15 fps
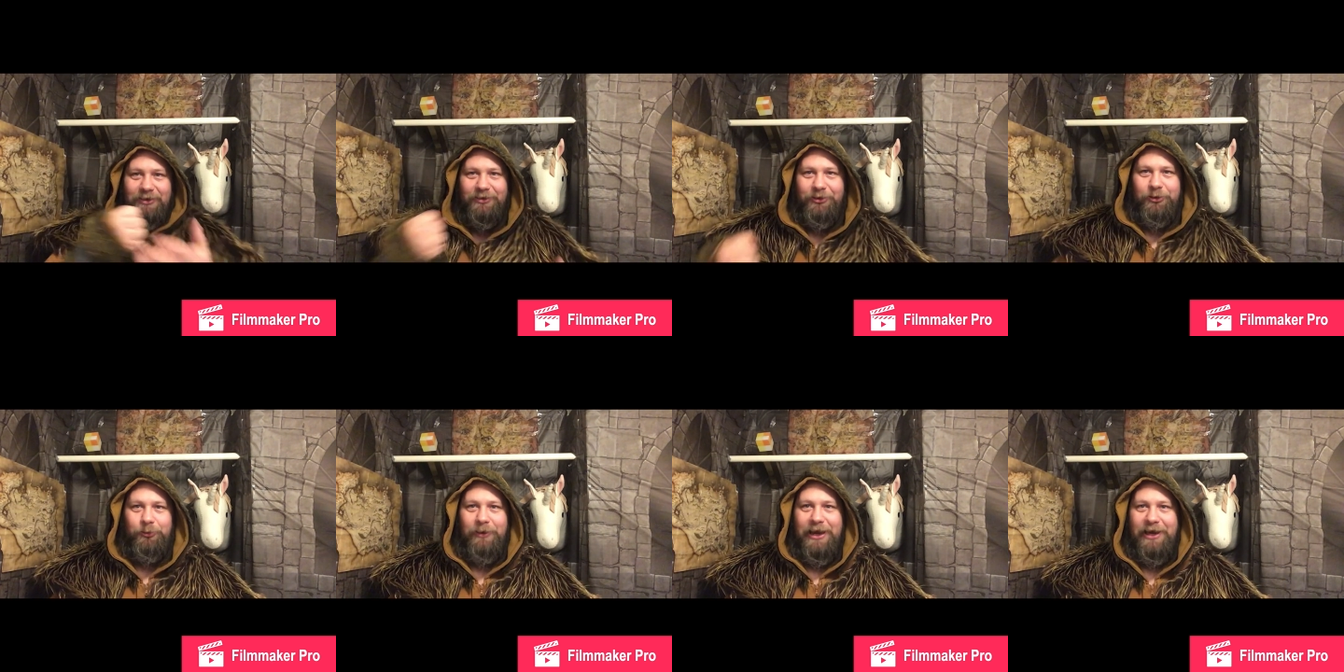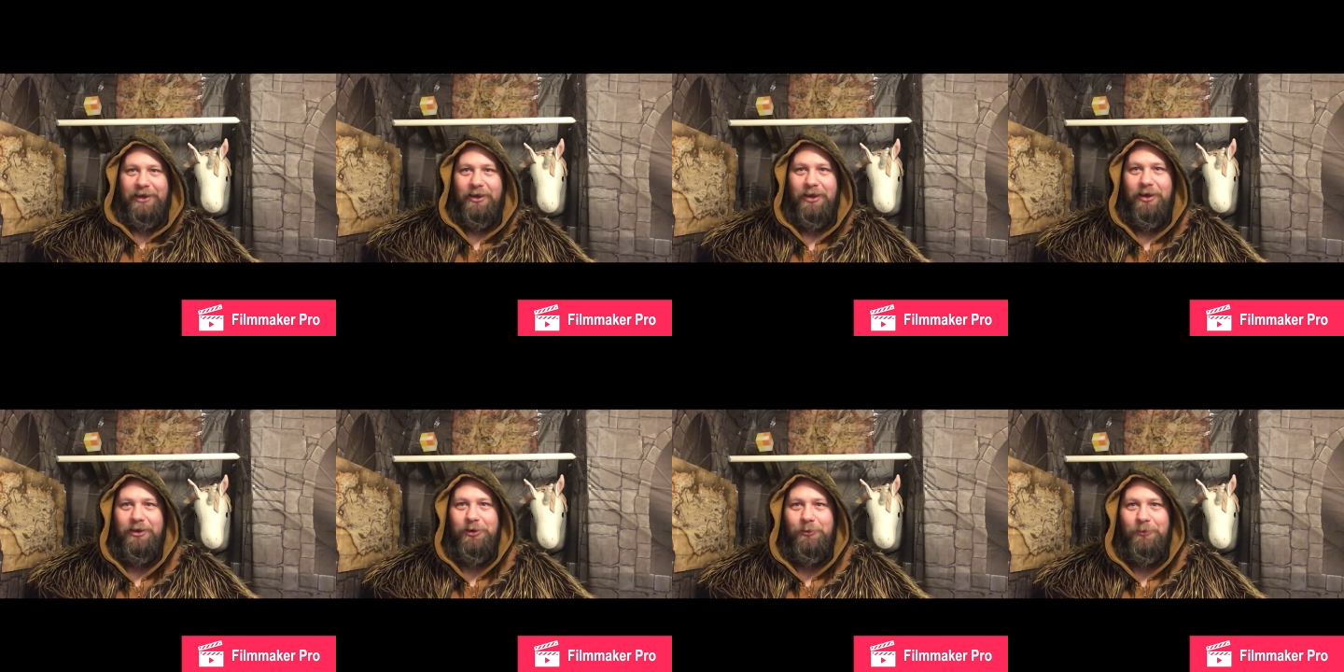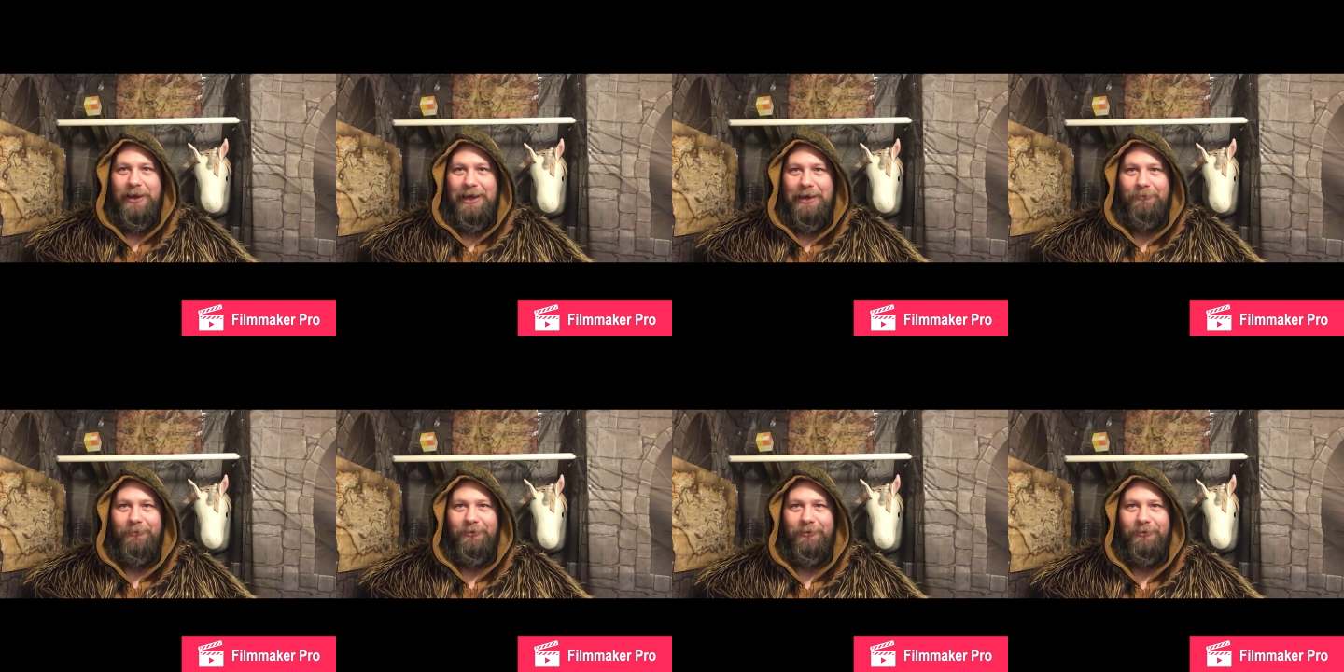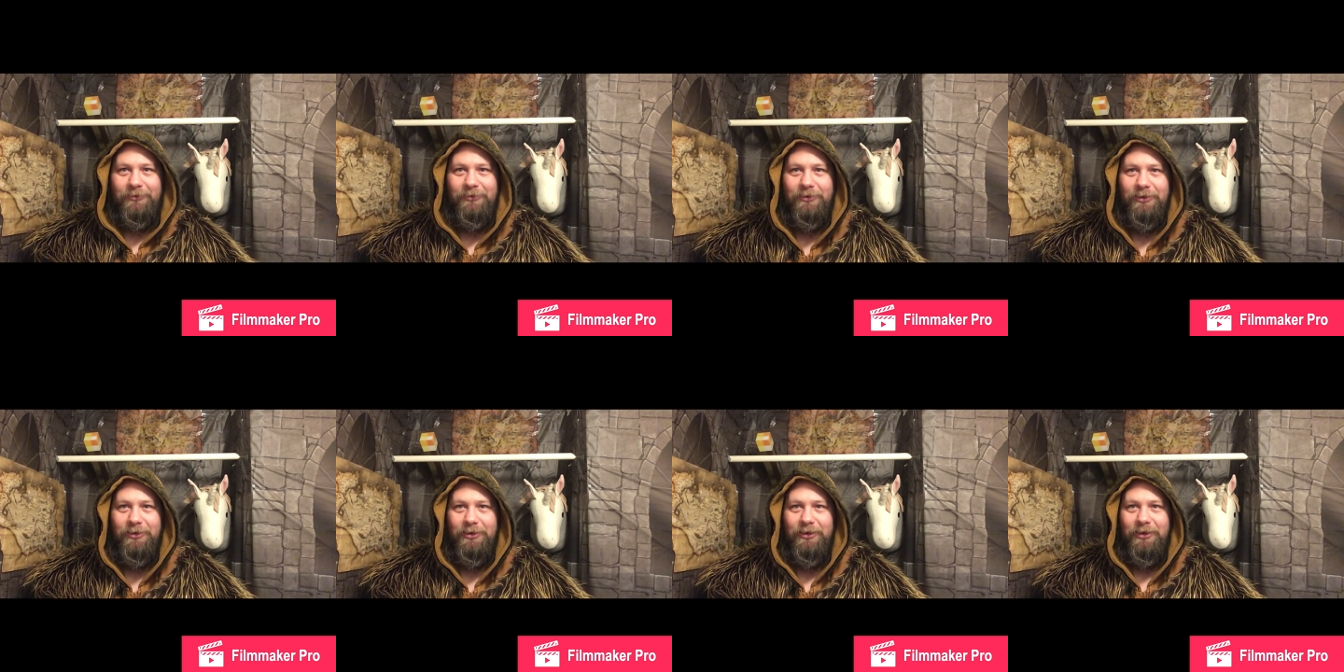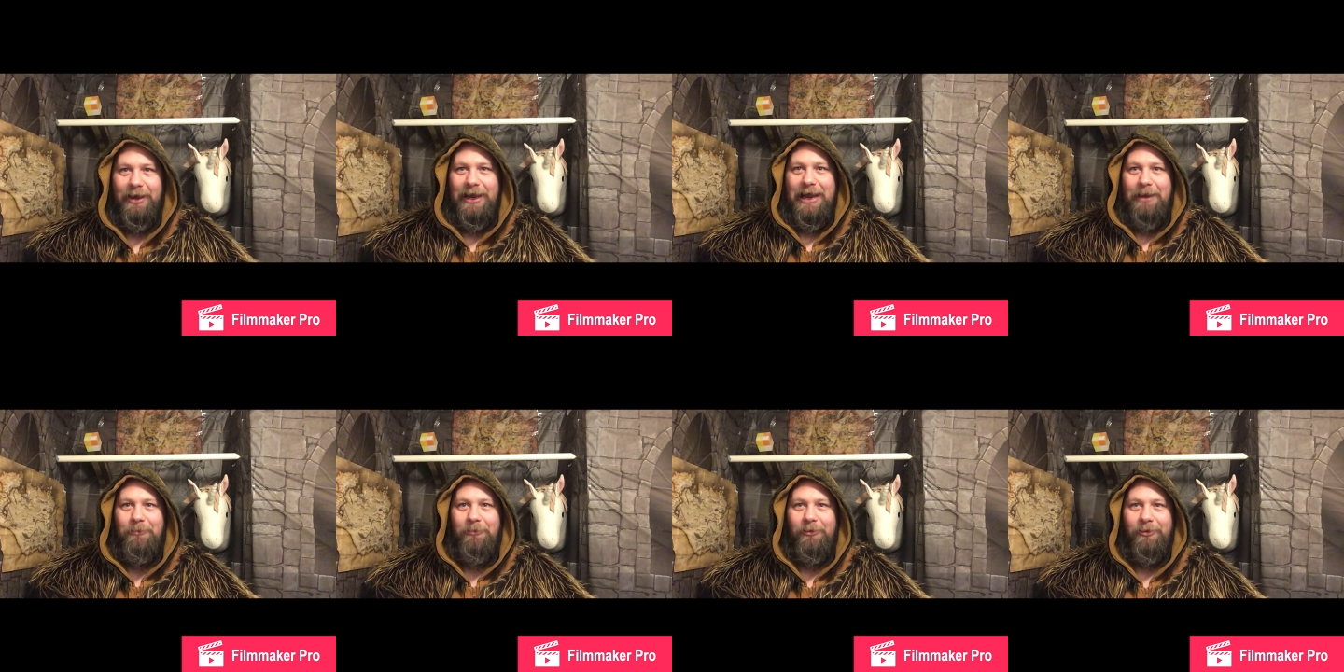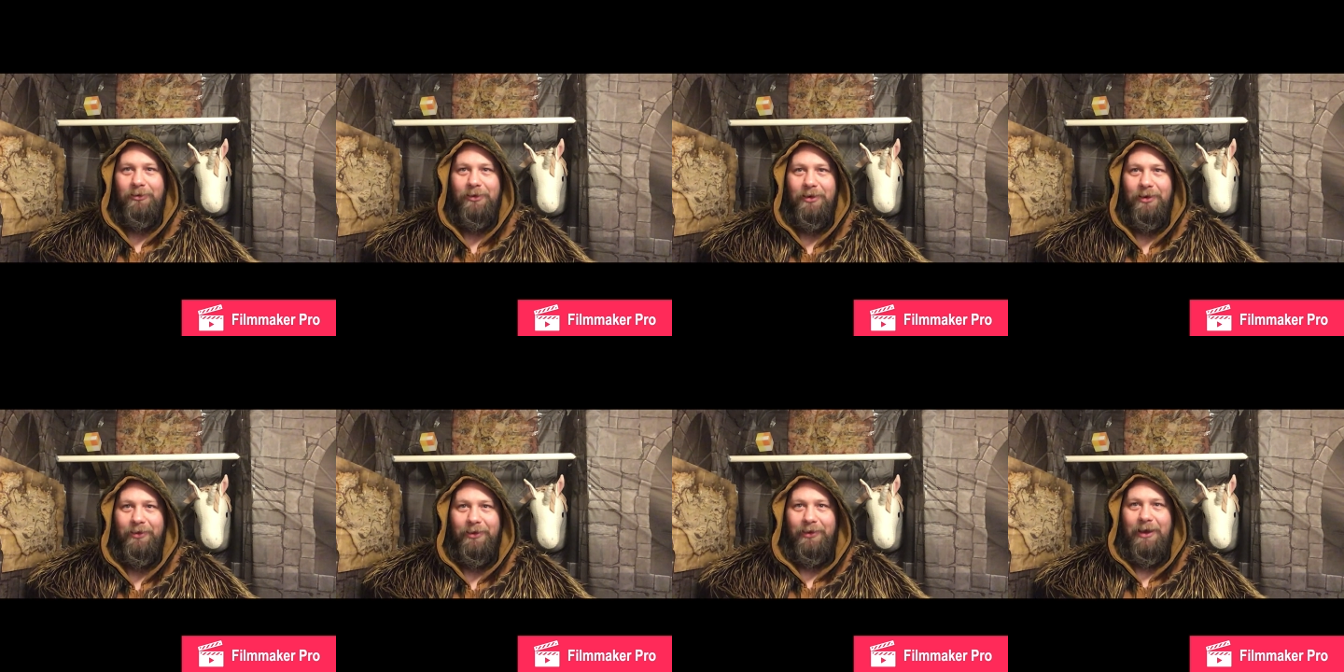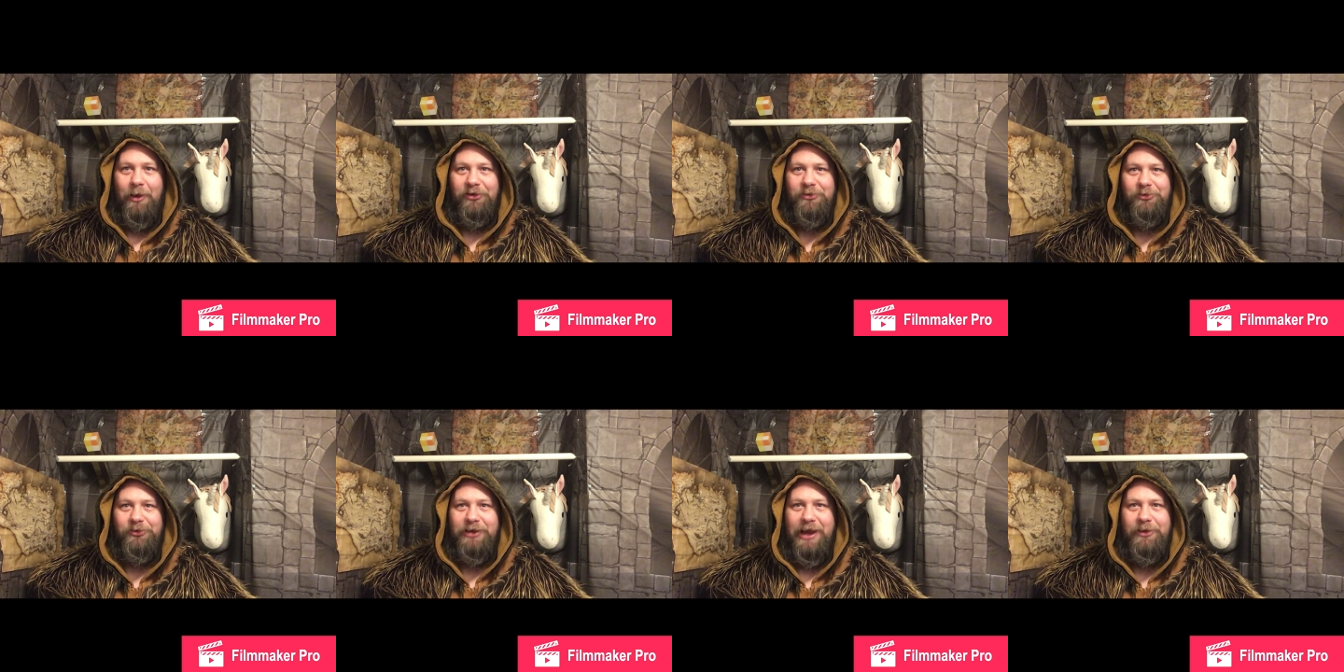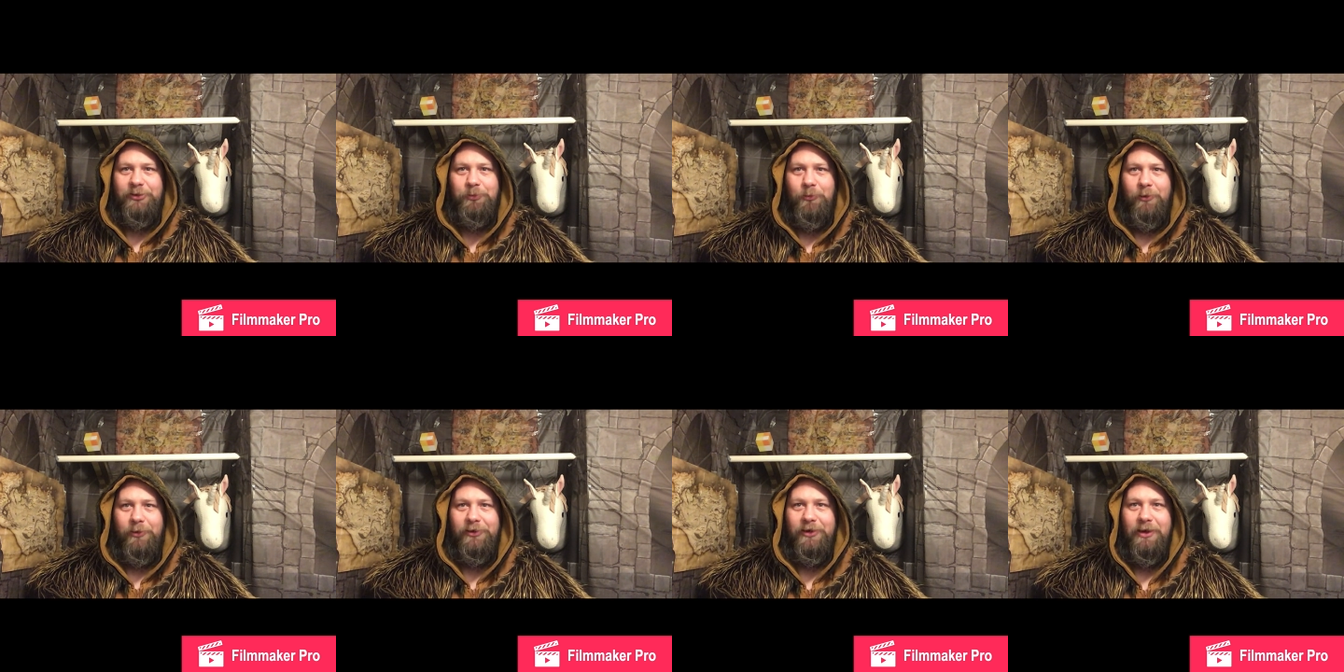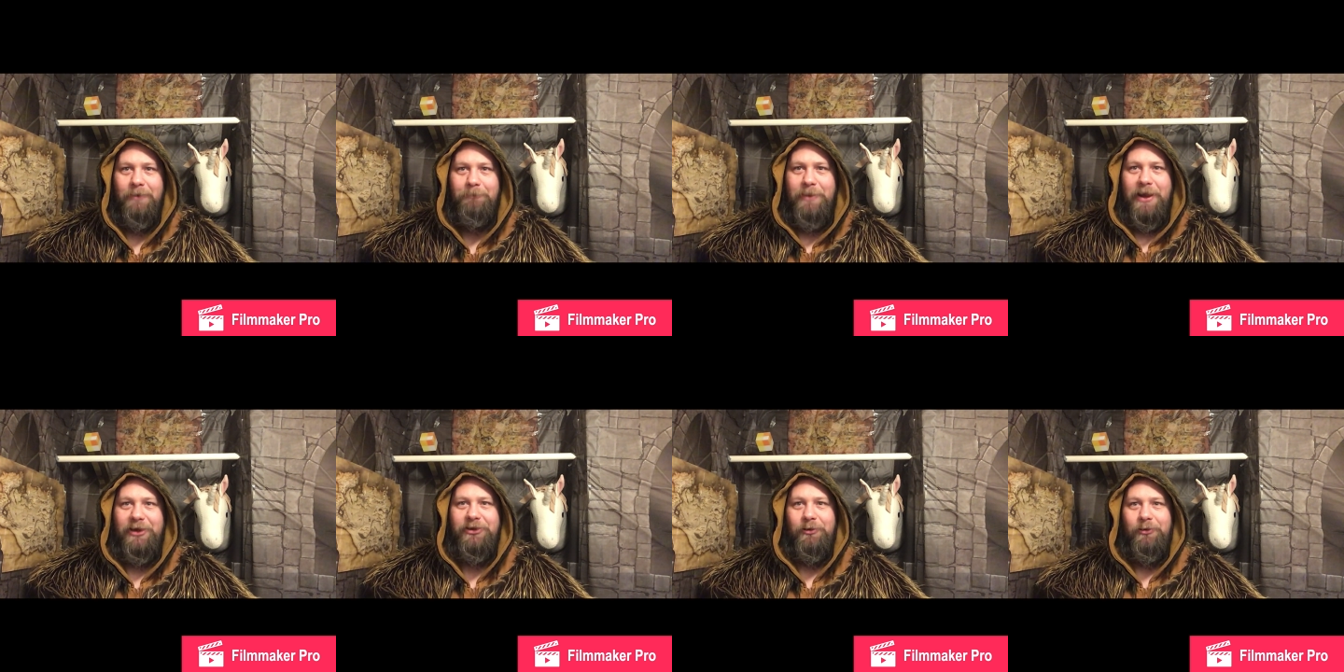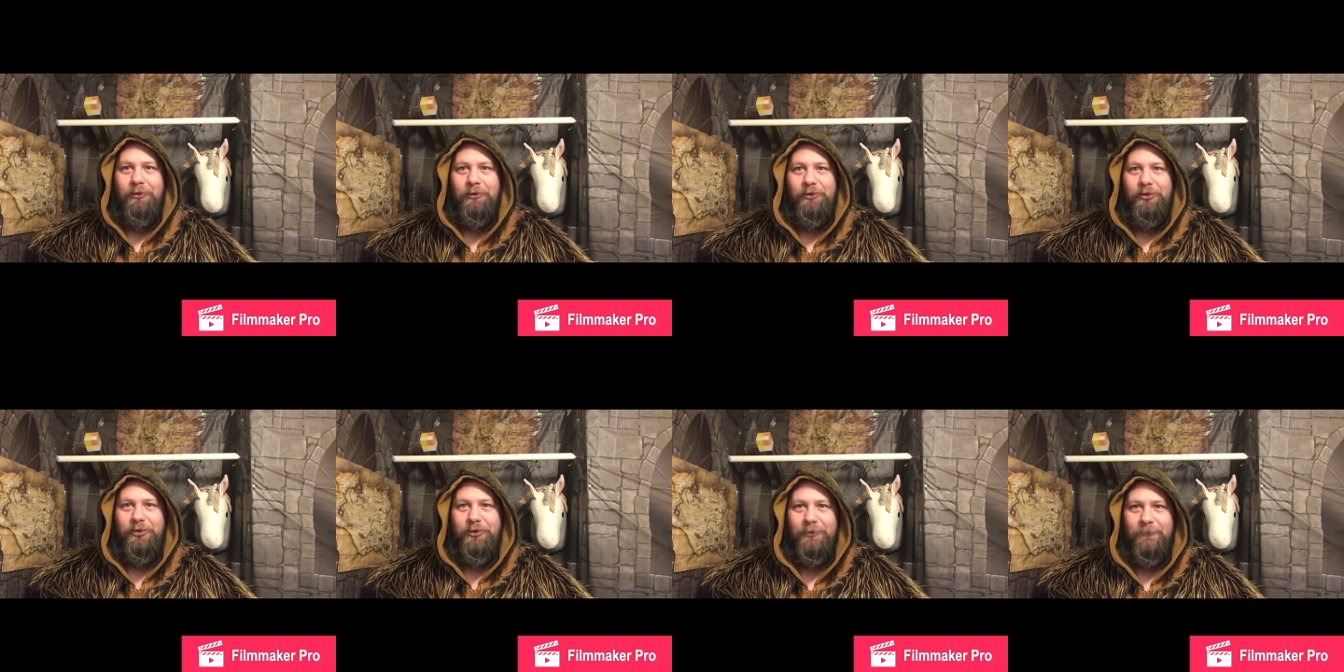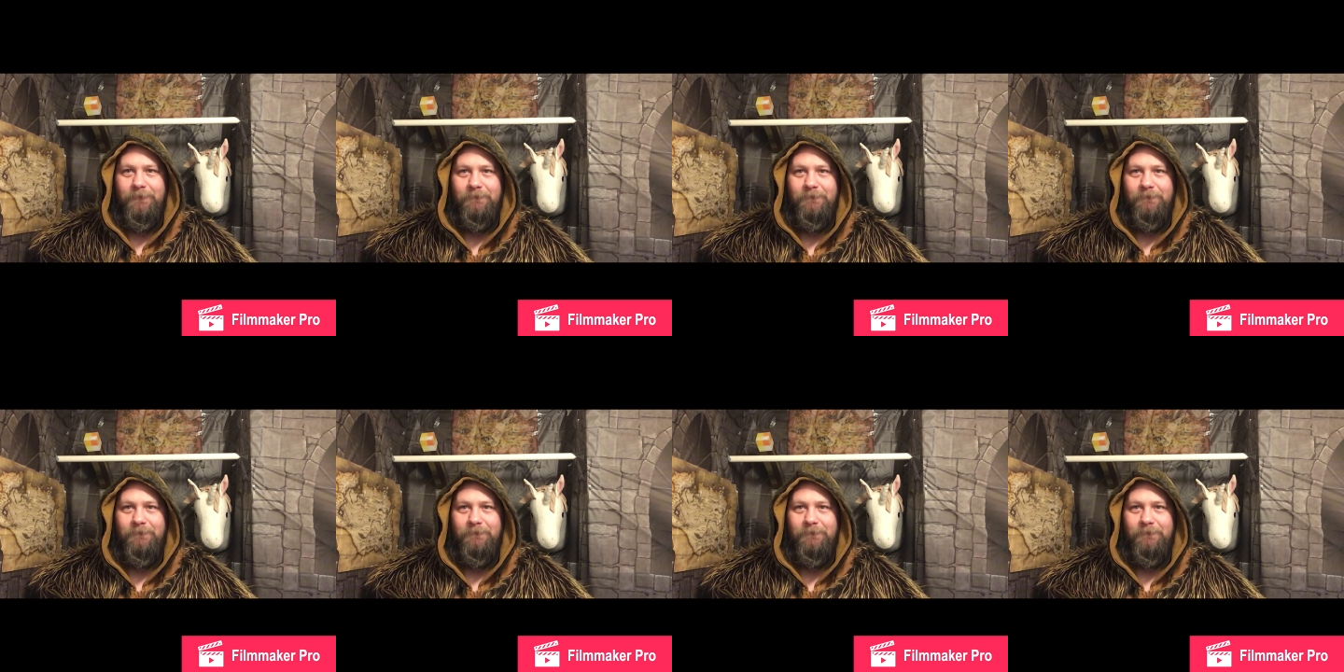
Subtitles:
to create a new hammer. A hammer that allows him to transport back to Earth.